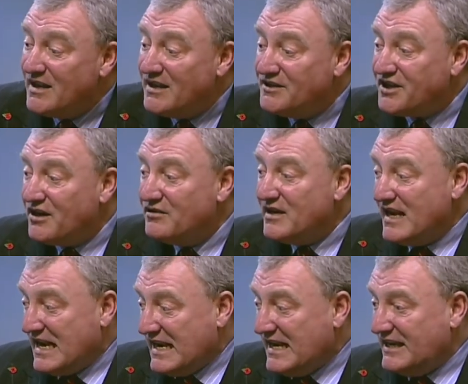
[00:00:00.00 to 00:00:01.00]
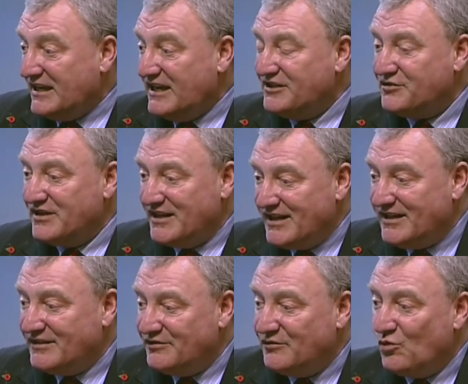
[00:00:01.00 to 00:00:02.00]
So it's
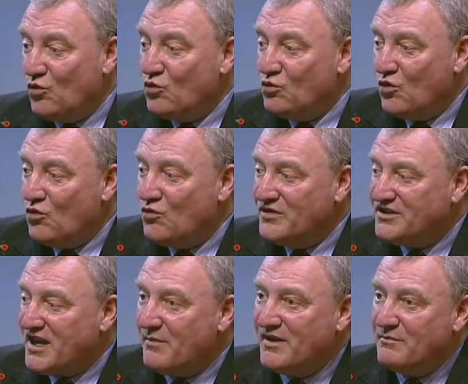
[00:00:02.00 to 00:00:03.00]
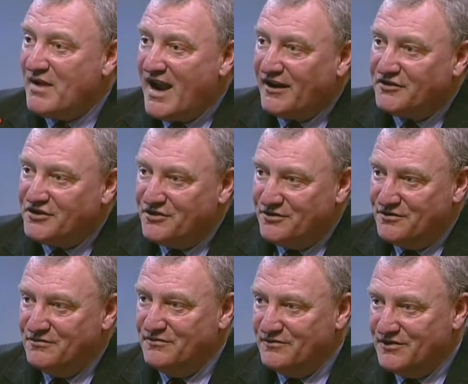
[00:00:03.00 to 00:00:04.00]
always coming back
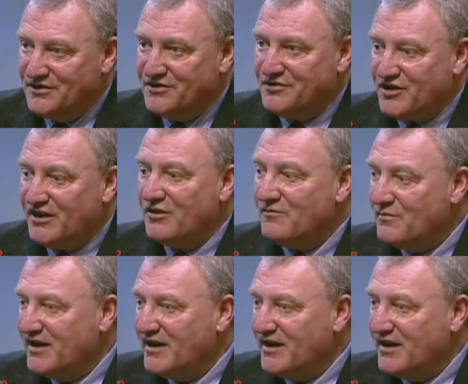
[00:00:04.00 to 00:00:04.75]
to this trade-off,